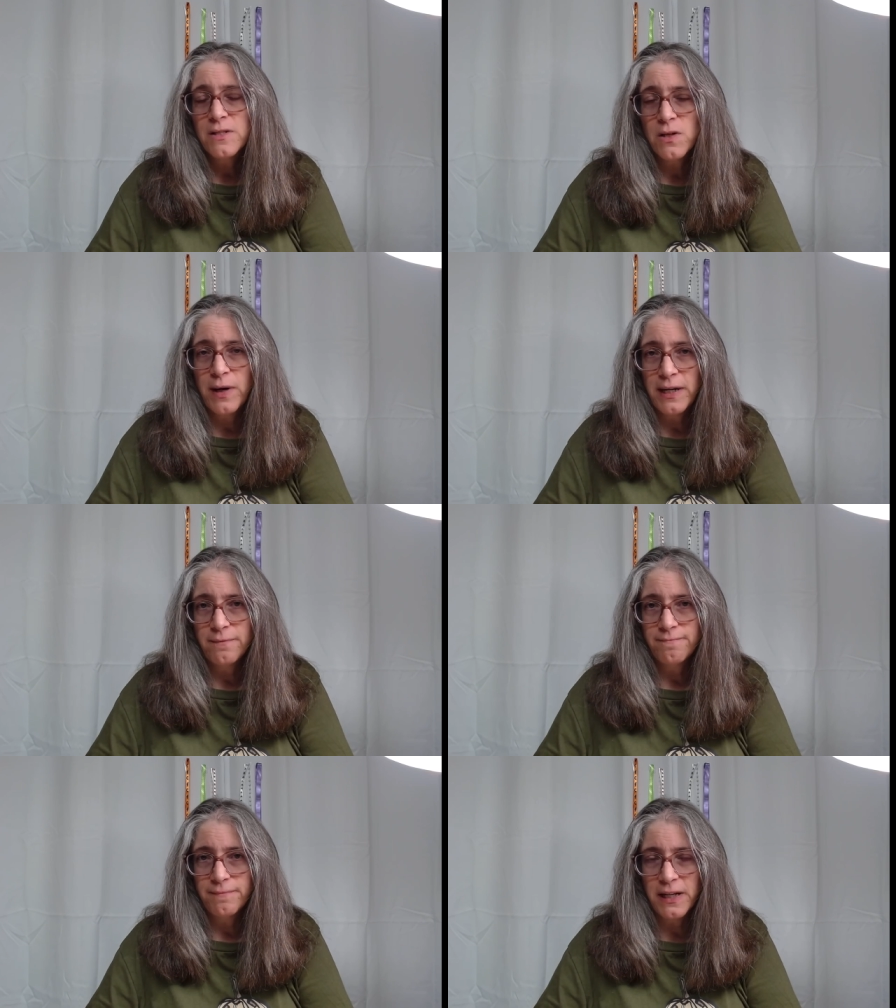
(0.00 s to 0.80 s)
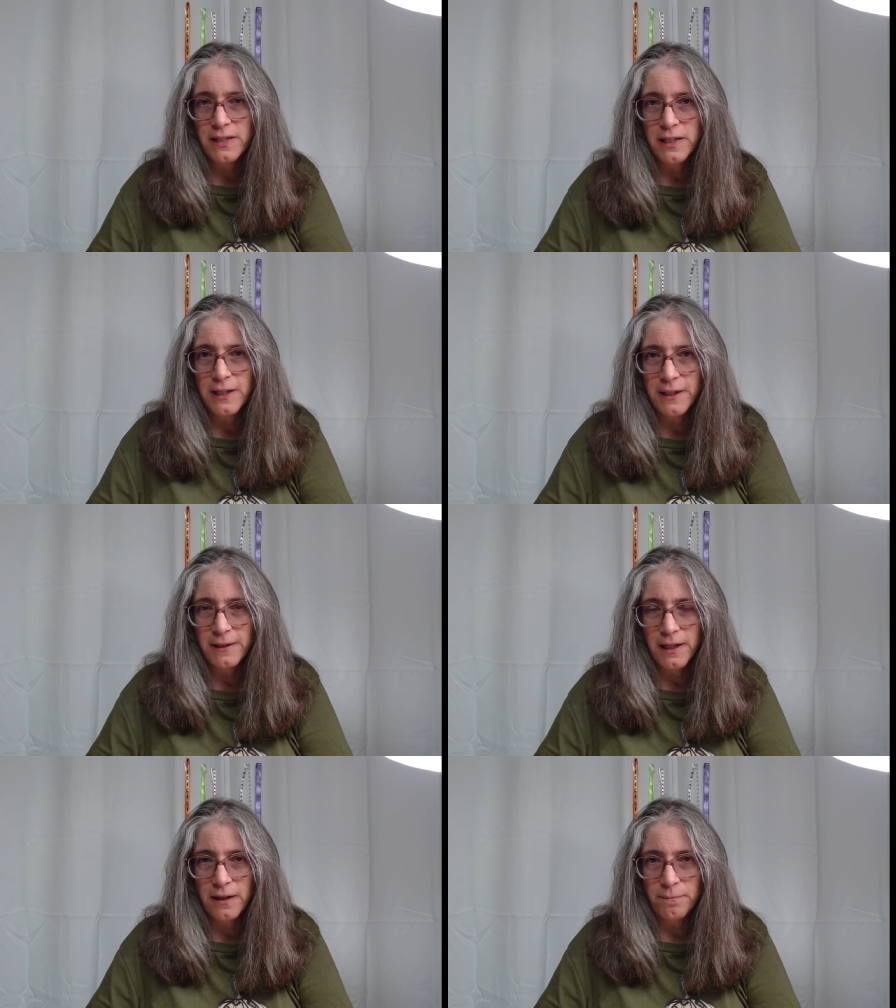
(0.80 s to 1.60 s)
So I, I did
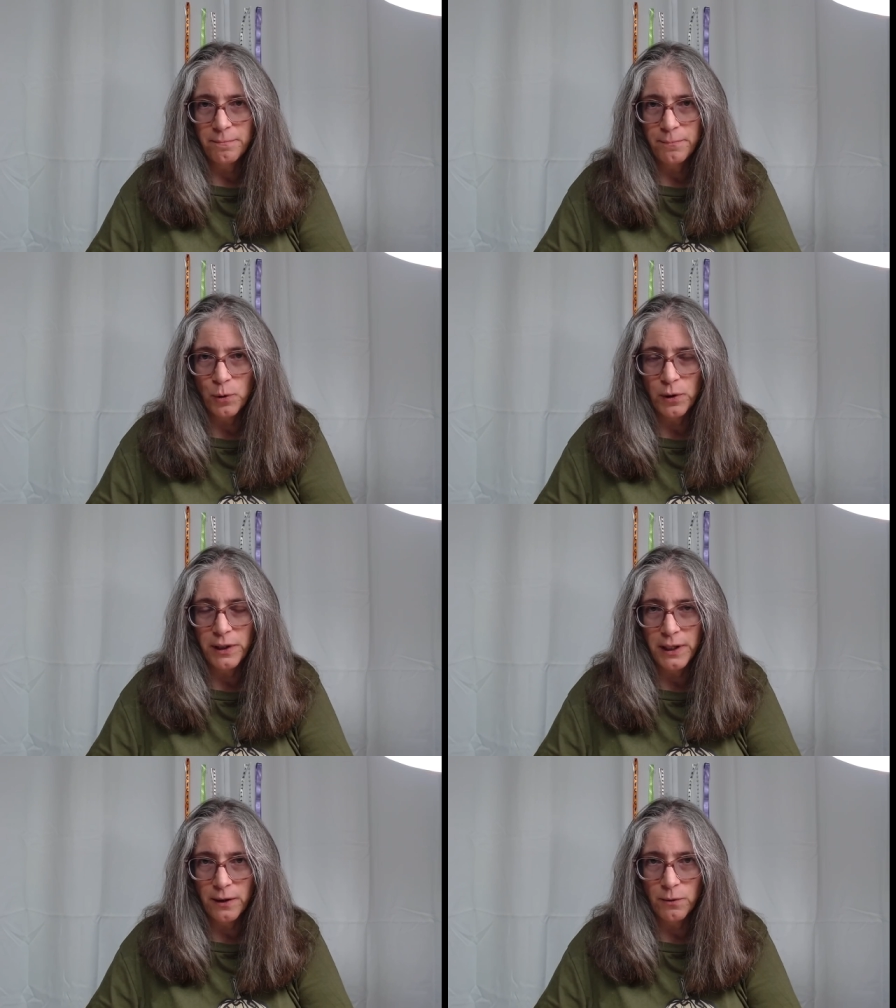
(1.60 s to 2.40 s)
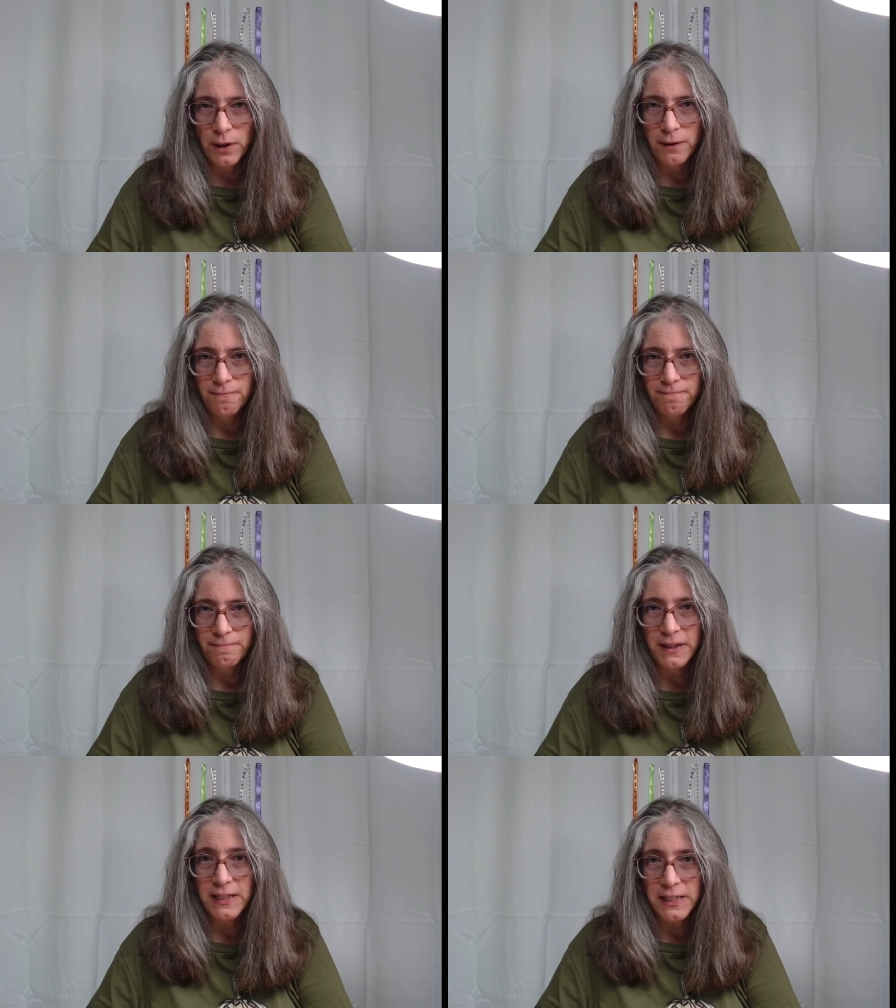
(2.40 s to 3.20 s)
it. I bought another one.
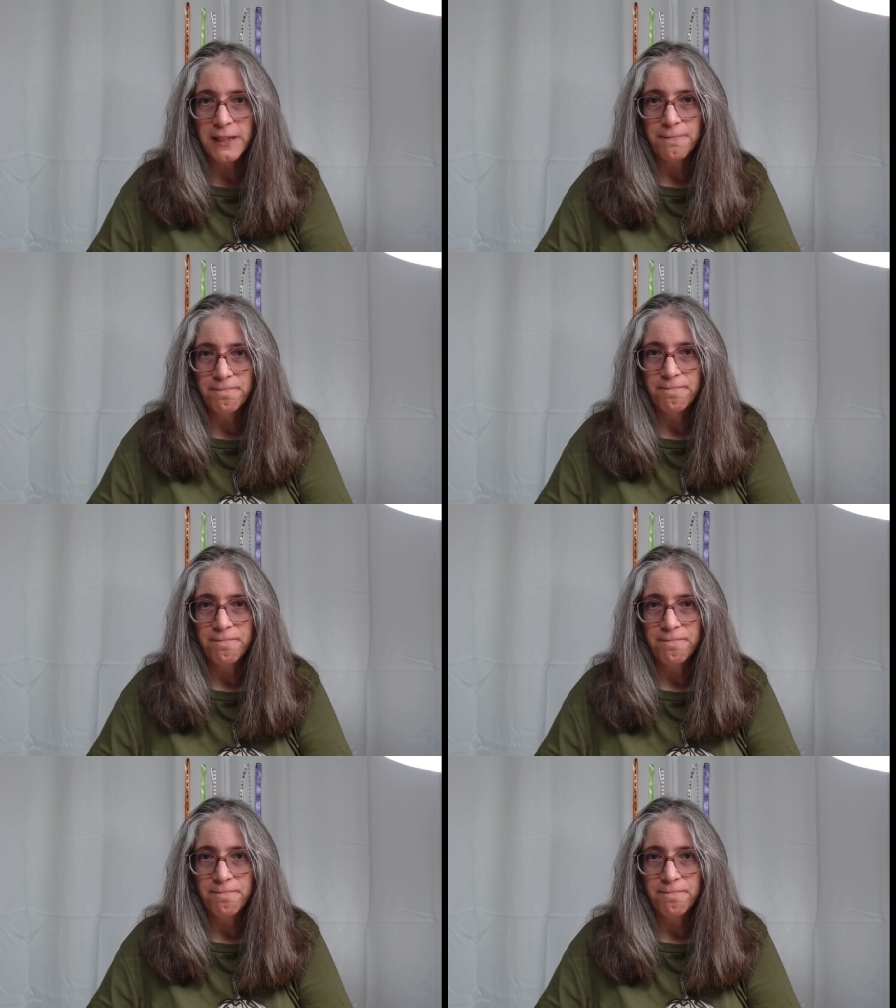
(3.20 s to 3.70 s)
I did.